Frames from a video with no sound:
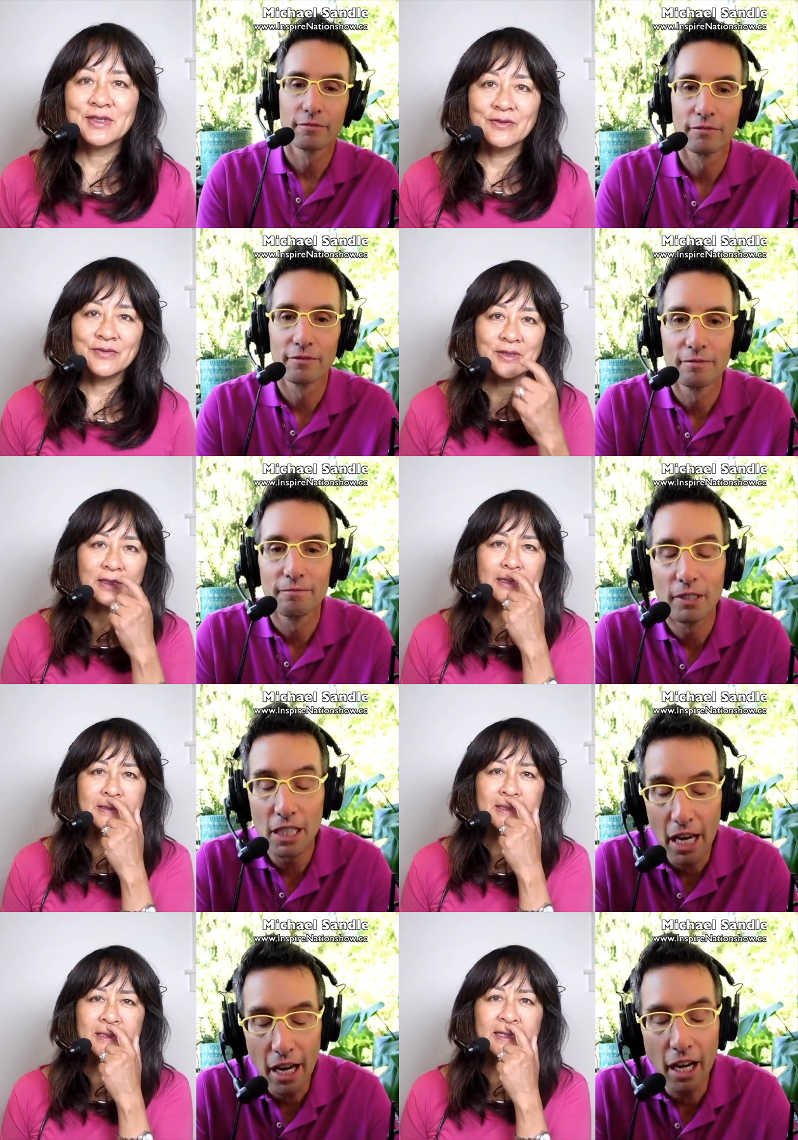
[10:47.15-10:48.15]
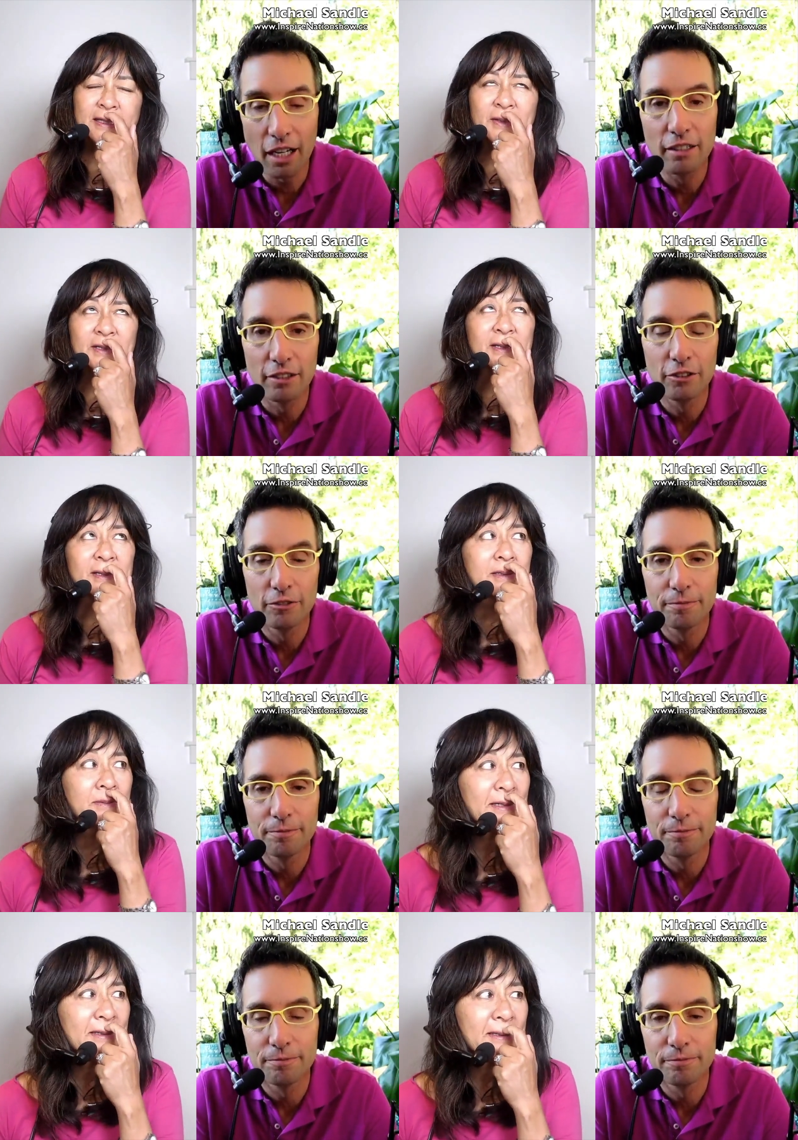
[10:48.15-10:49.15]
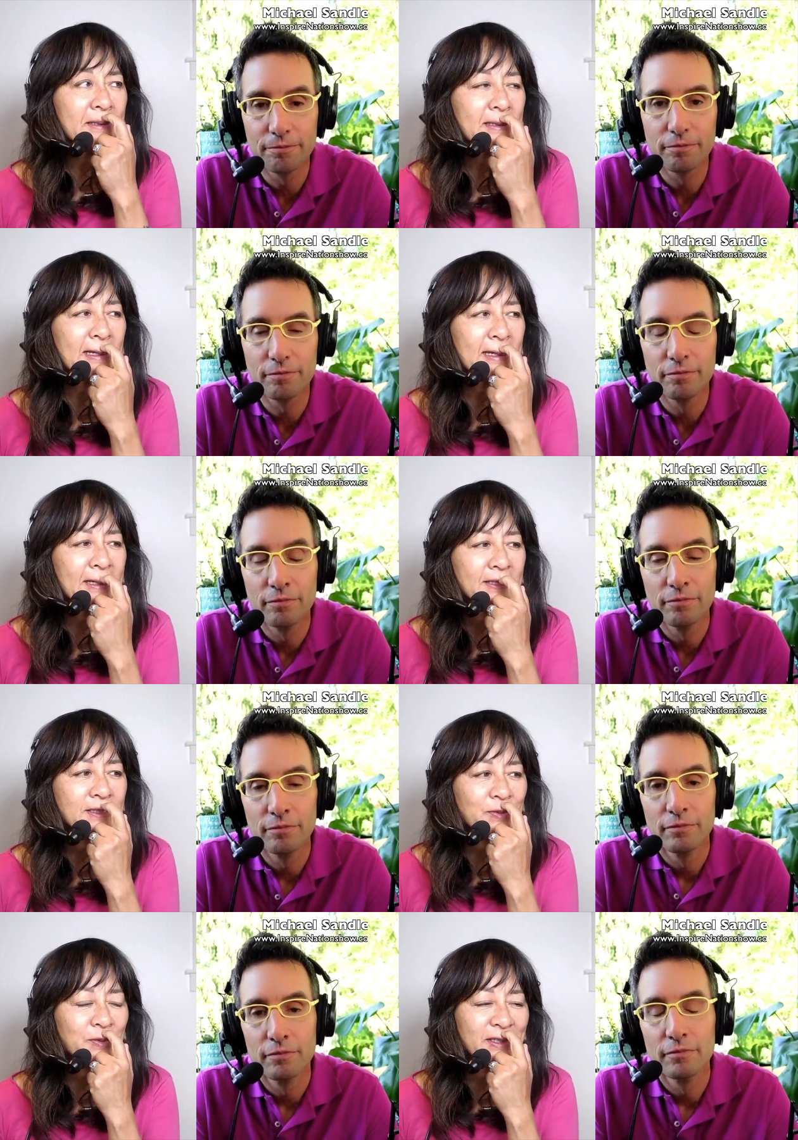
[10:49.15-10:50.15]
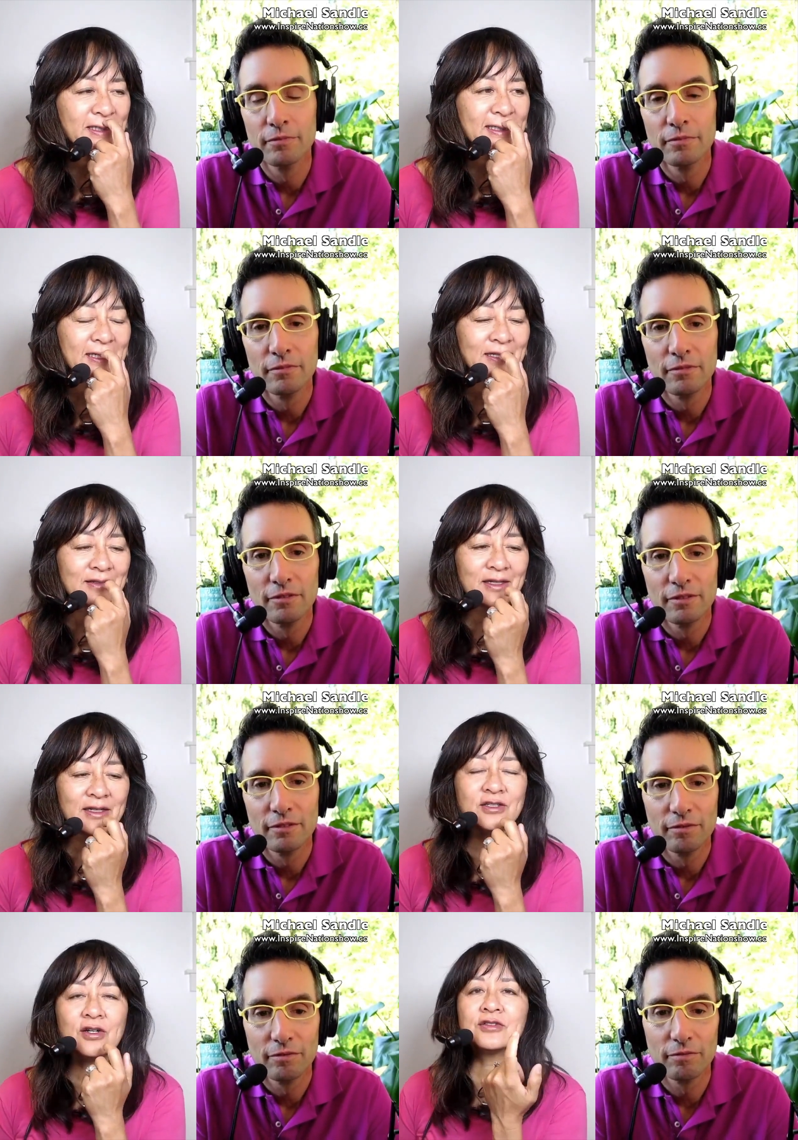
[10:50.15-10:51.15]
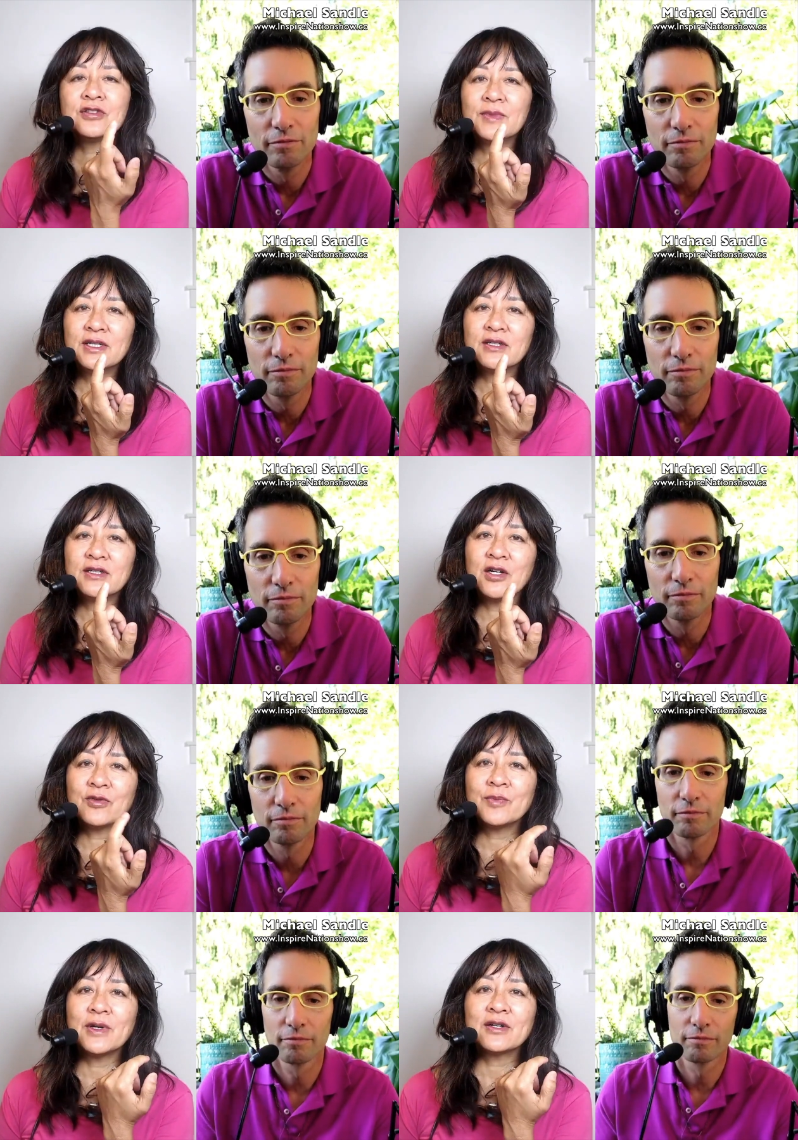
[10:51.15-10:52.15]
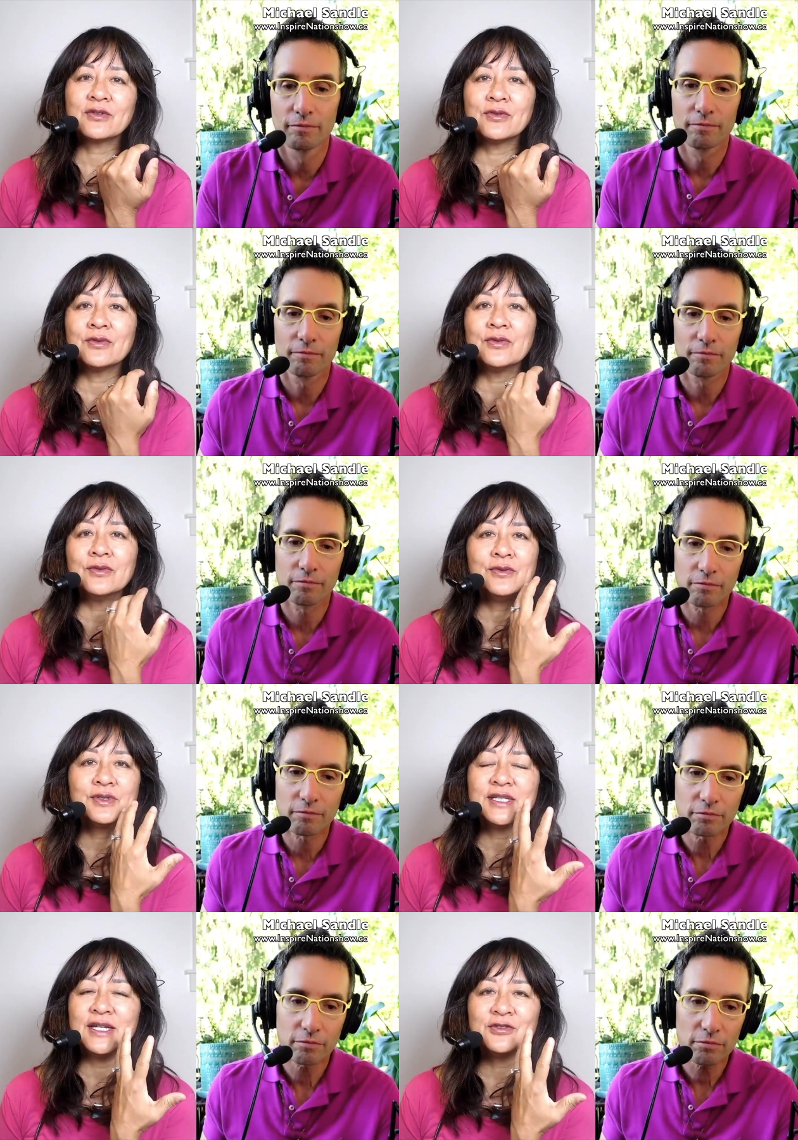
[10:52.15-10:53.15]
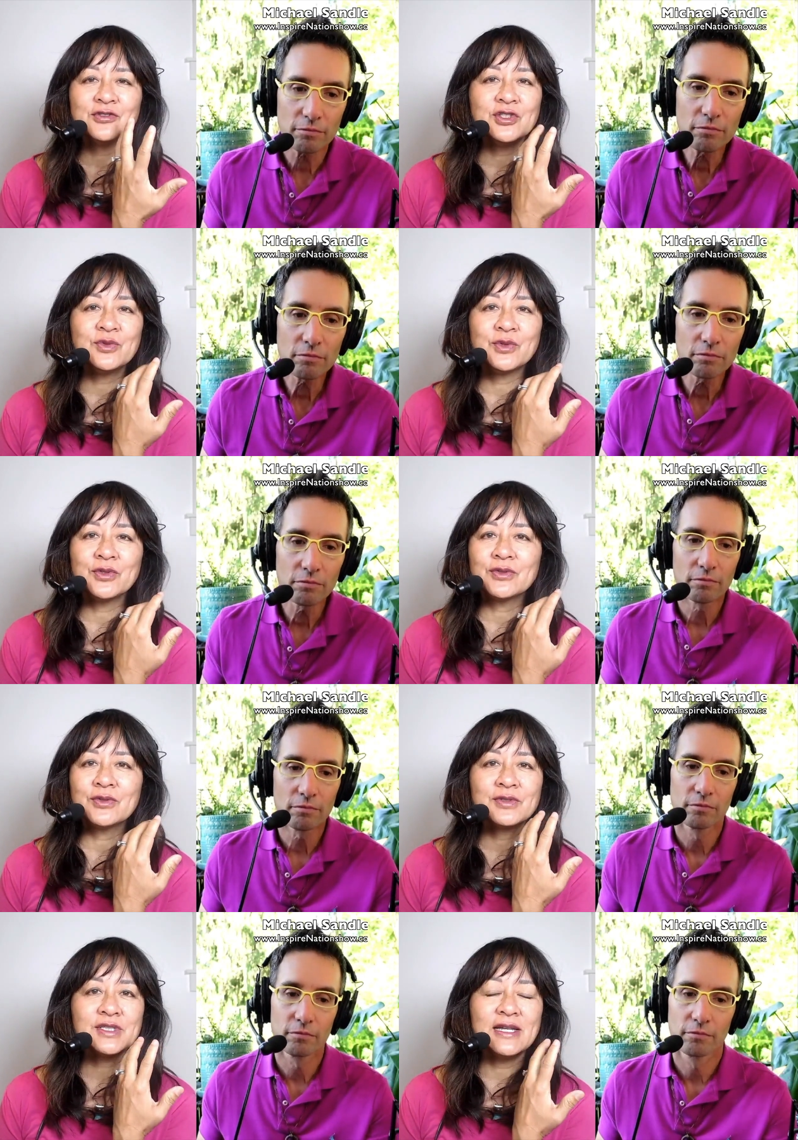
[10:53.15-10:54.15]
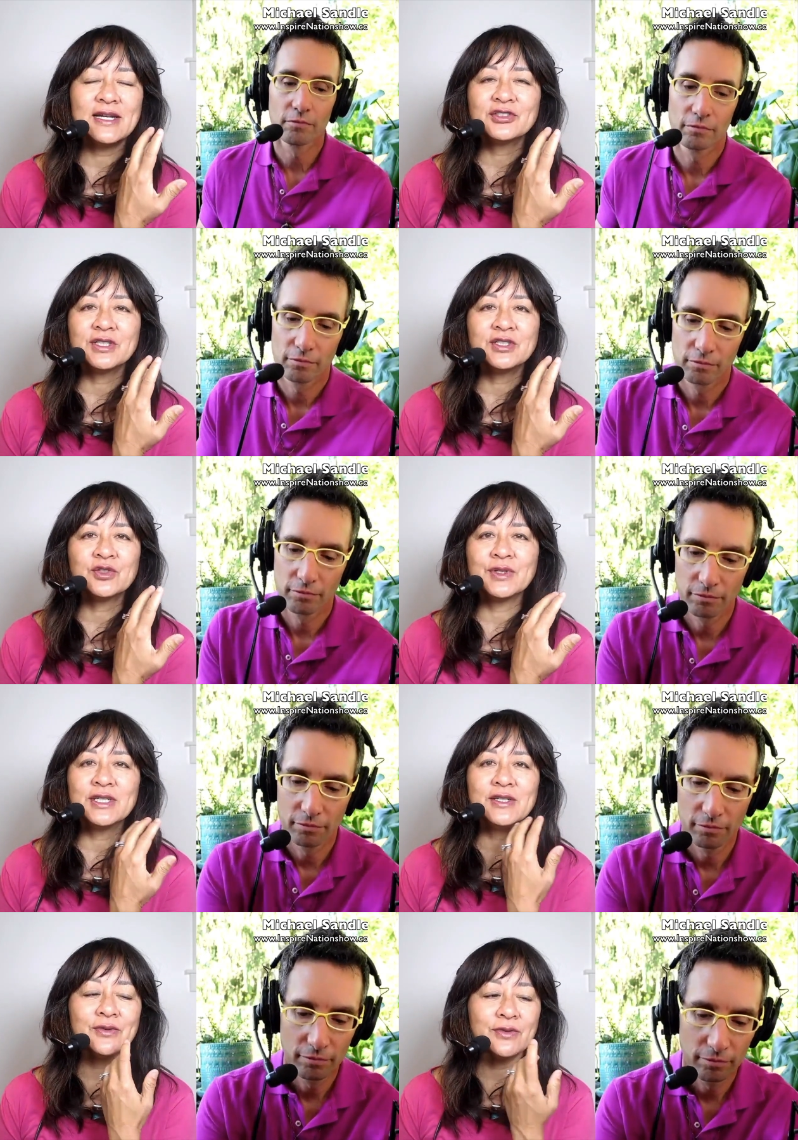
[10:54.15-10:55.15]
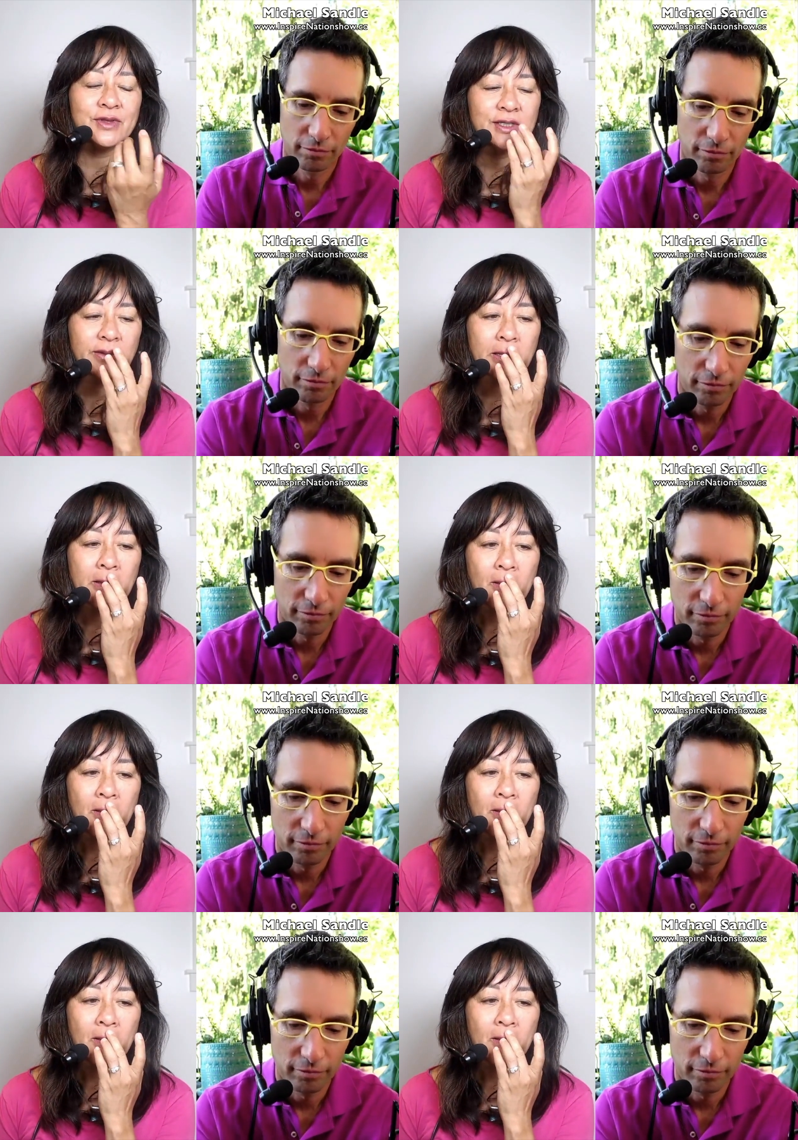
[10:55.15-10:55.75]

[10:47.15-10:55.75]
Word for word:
Speaker 1: over the last, yeah. and I think we talked about it last week. And then I talked to my chiropractor, who's an energy worker slash like twenty other things.